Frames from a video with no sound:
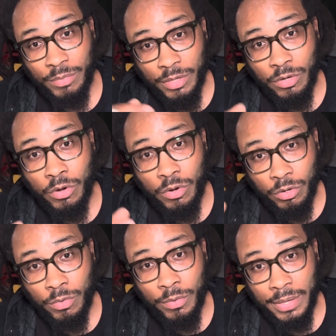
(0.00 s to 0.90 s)
We are all
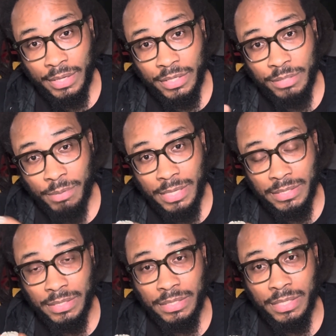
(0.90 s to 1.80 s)
growing in this
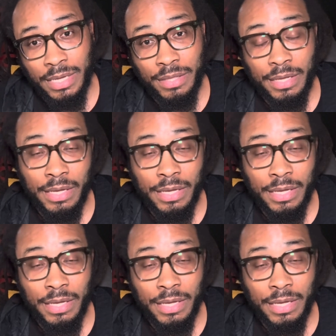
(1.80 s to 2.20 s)
process together.